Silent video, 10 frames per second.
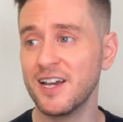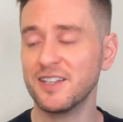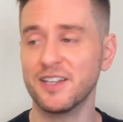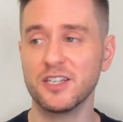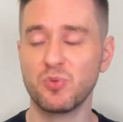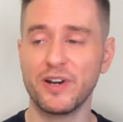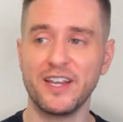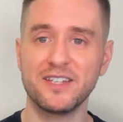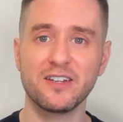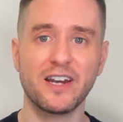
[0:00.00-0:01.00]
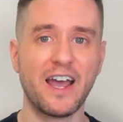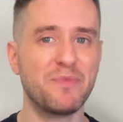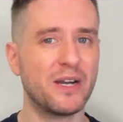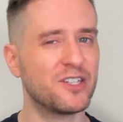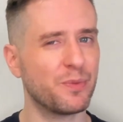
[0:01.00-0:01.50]
then this one isn't going to have
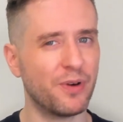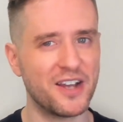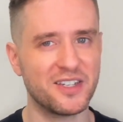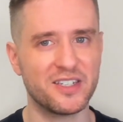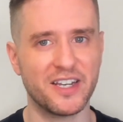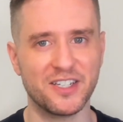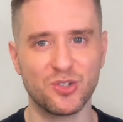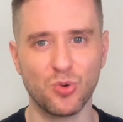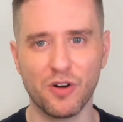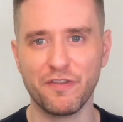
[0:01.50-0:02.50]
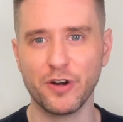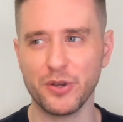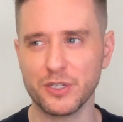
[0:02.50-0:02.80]
many surprises in store for you.